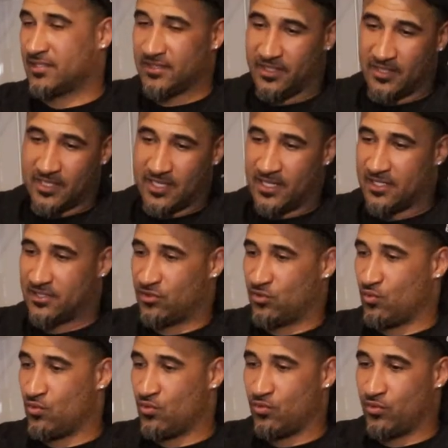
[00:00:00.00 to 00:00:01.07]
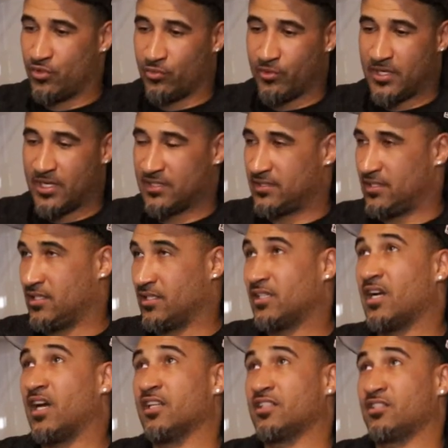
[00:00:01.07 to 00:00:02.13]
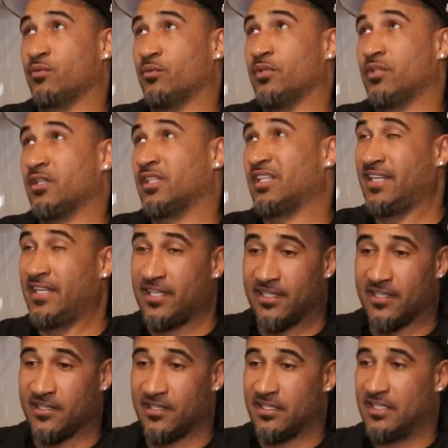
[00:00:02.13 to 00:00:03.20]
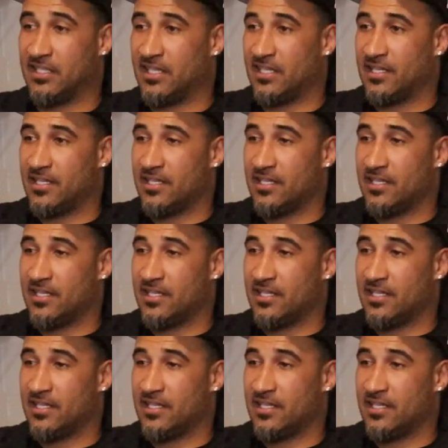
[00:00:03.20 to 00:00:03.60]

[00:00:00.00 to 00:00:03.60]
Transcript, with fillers: I seen the high school career. I seen the college career. Kid.